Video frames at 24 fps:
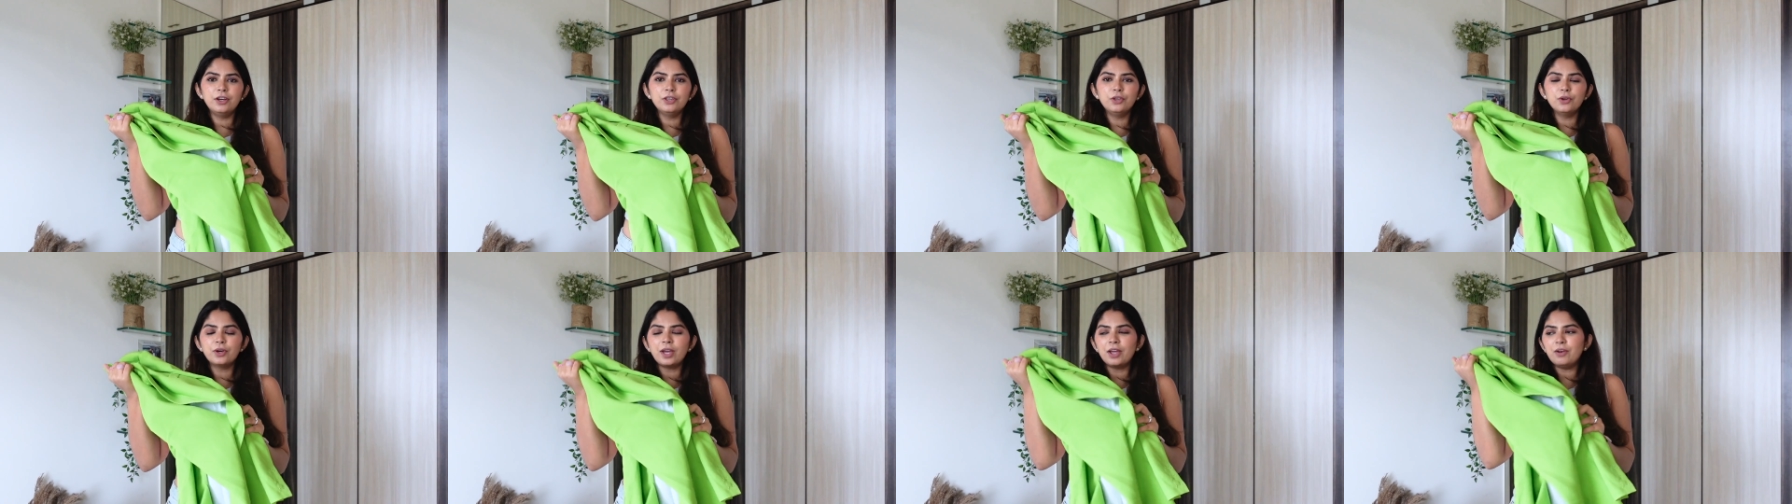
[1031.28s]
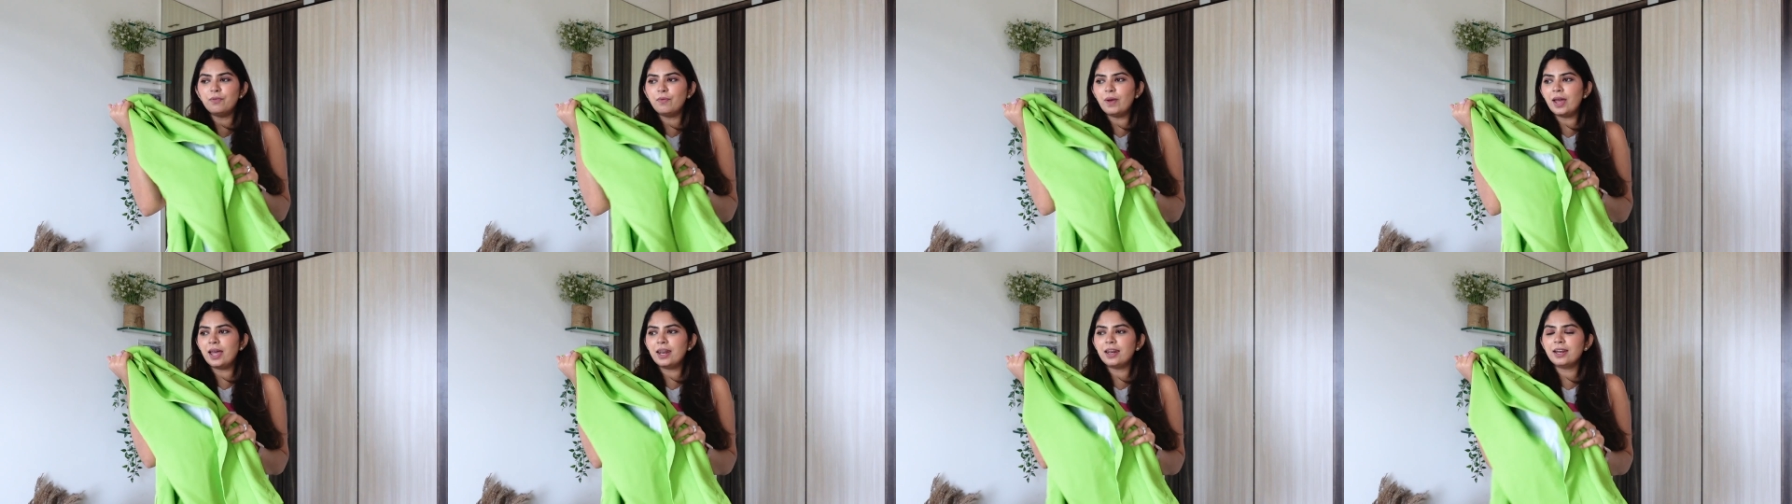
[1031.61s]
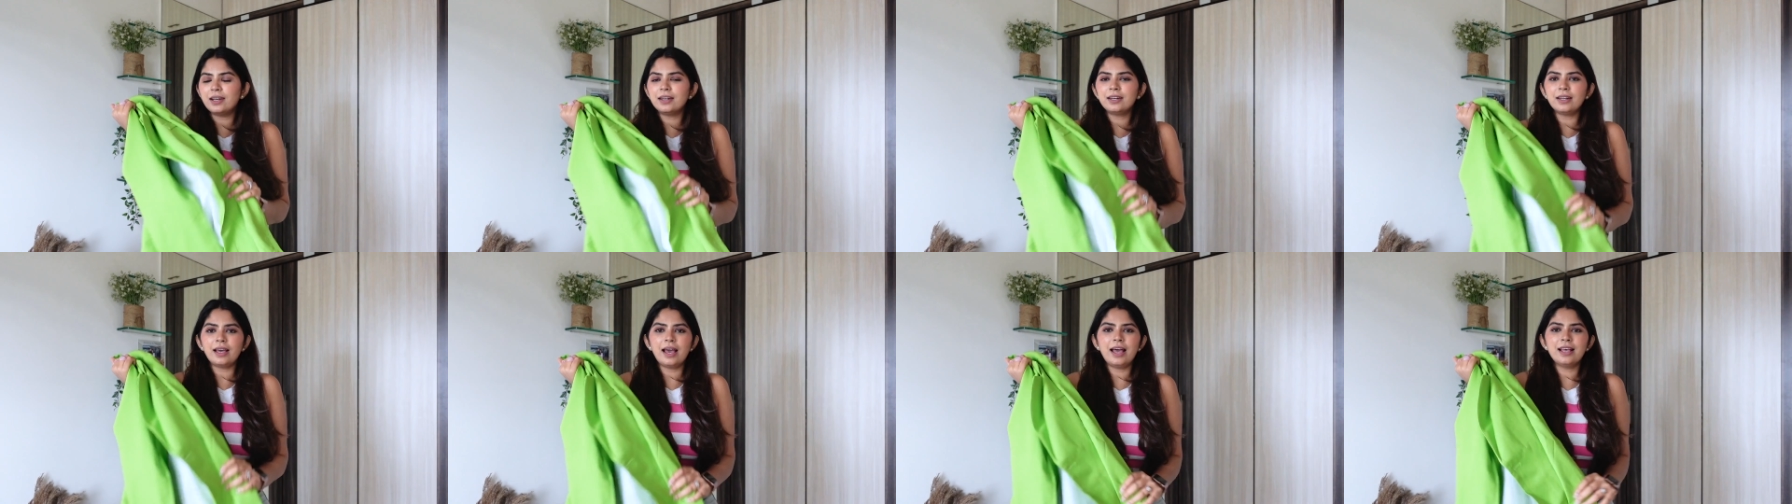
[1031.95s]
you can wear
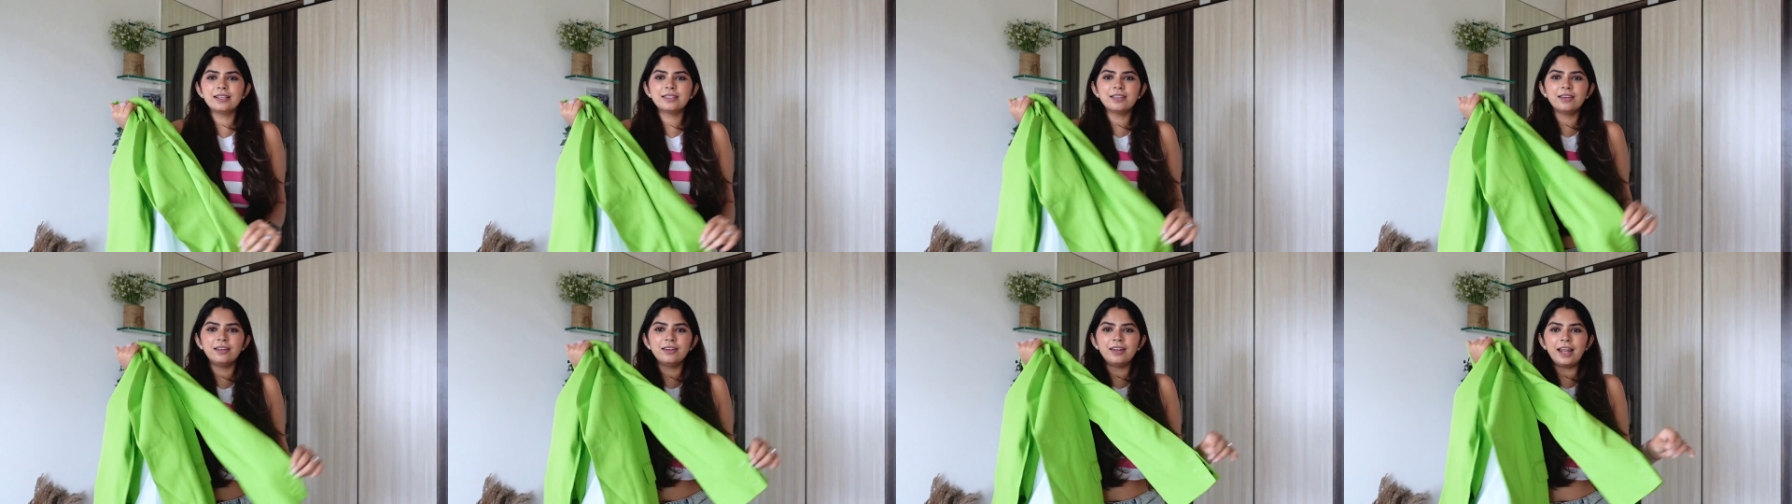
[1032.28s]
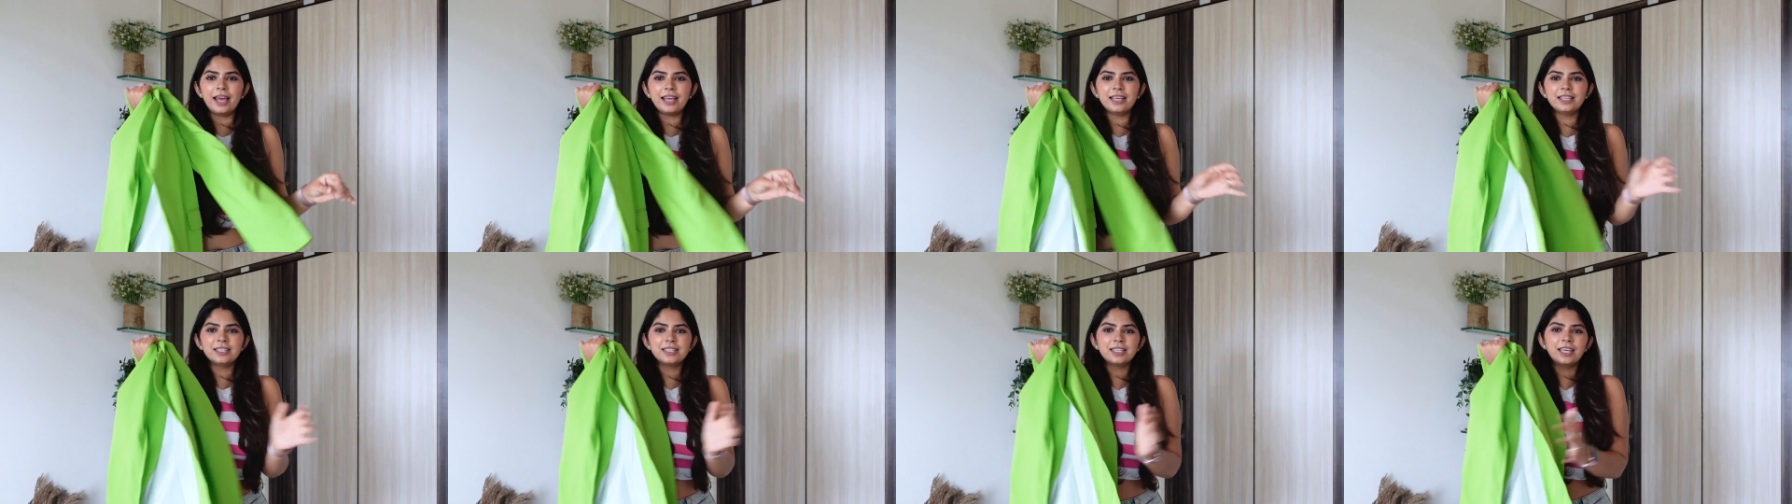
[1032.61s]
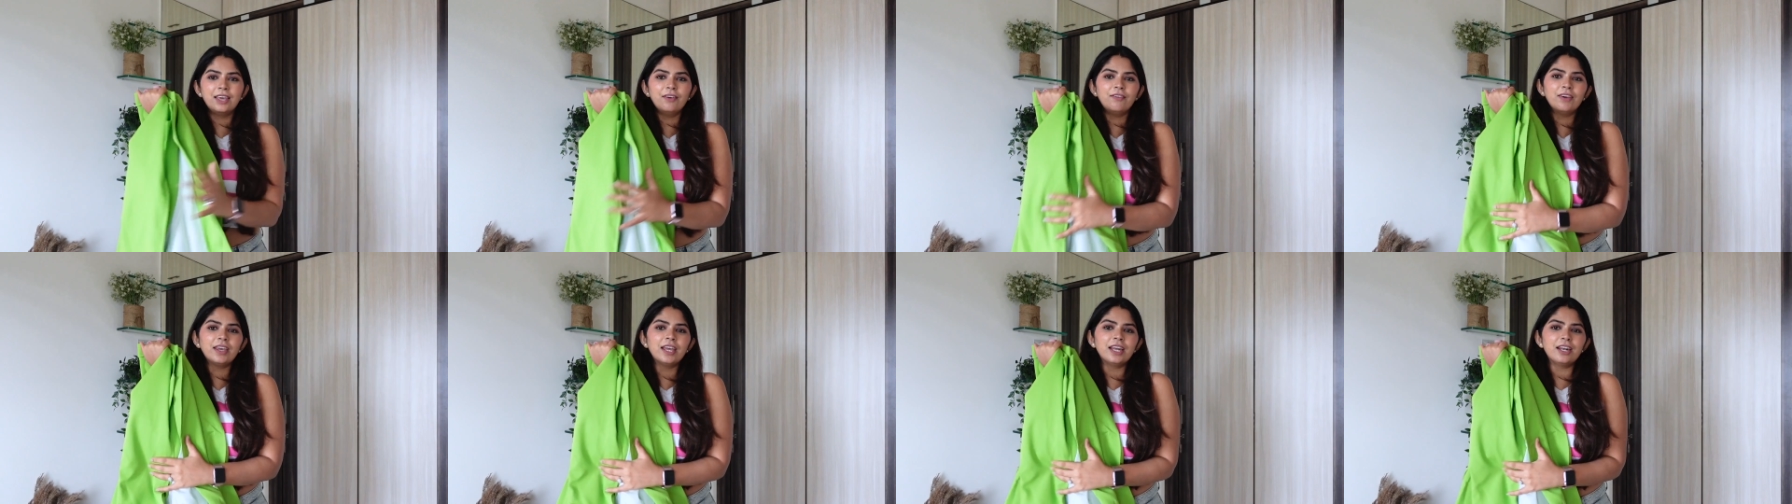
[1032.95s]
it as a nice,
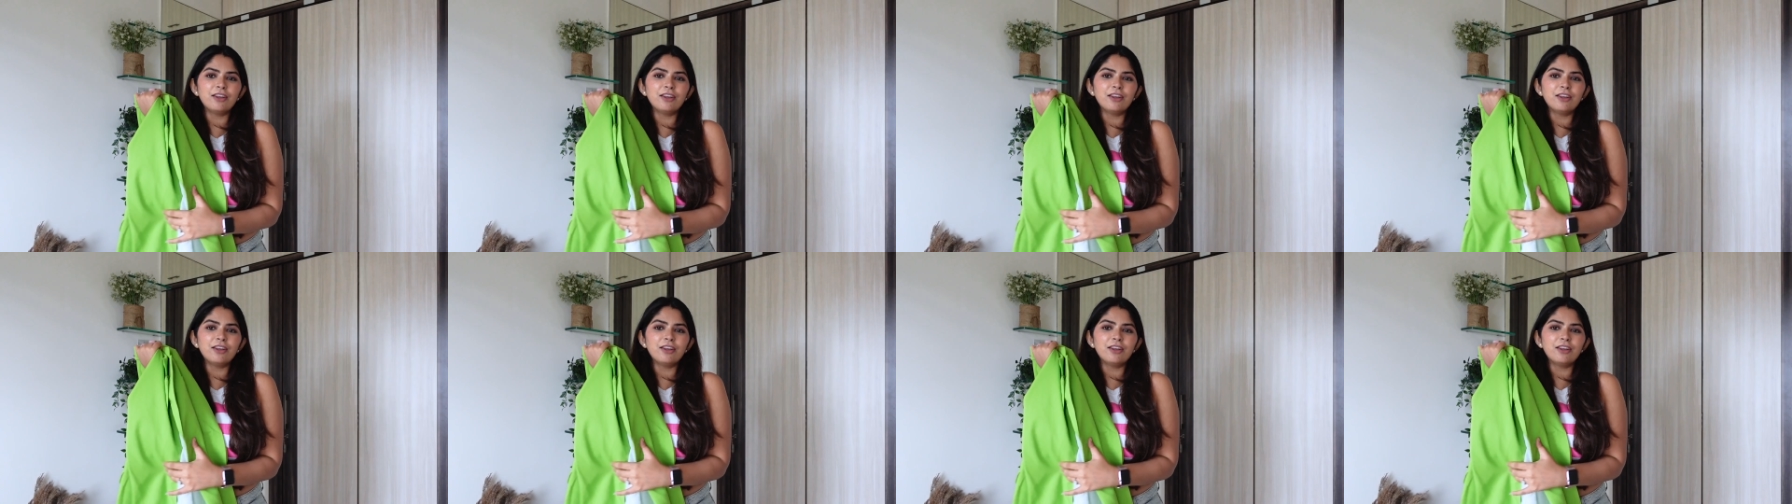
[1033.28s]
giving